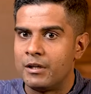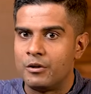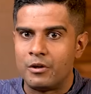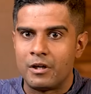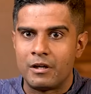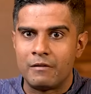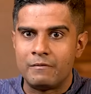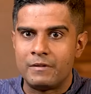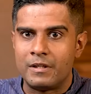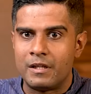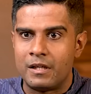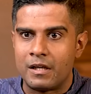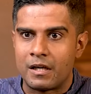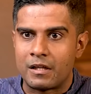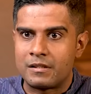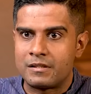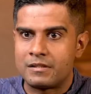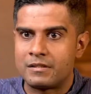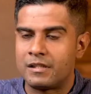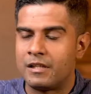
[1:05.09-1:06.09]
you have the
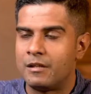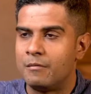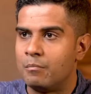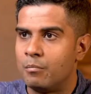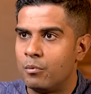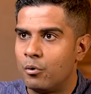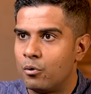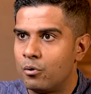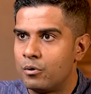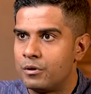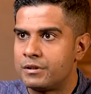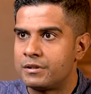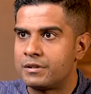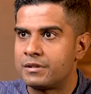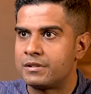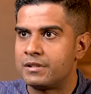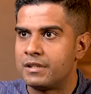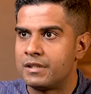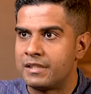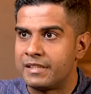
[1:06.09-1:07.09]
nuts and
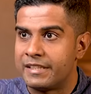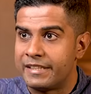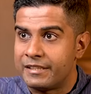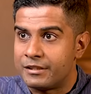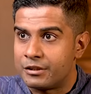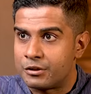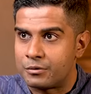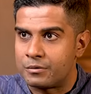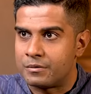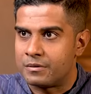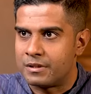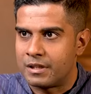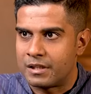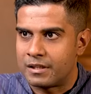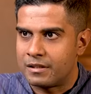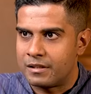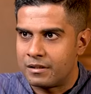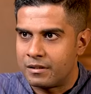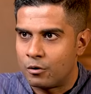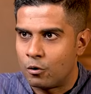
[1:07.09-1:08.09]
bolts and things
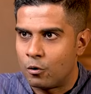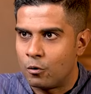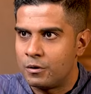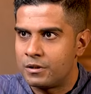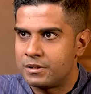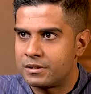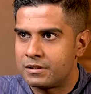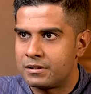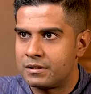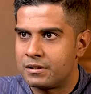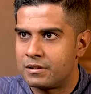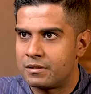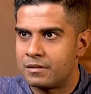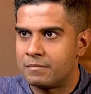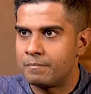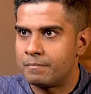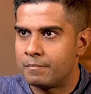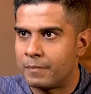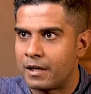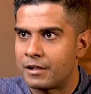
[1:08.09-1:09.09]
that holds the
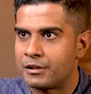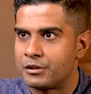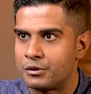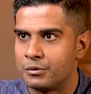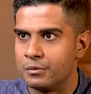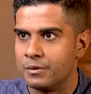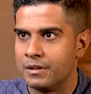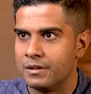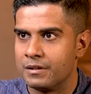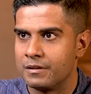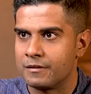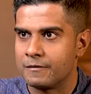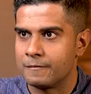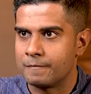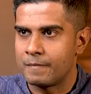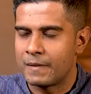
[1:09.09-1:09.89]
parts together.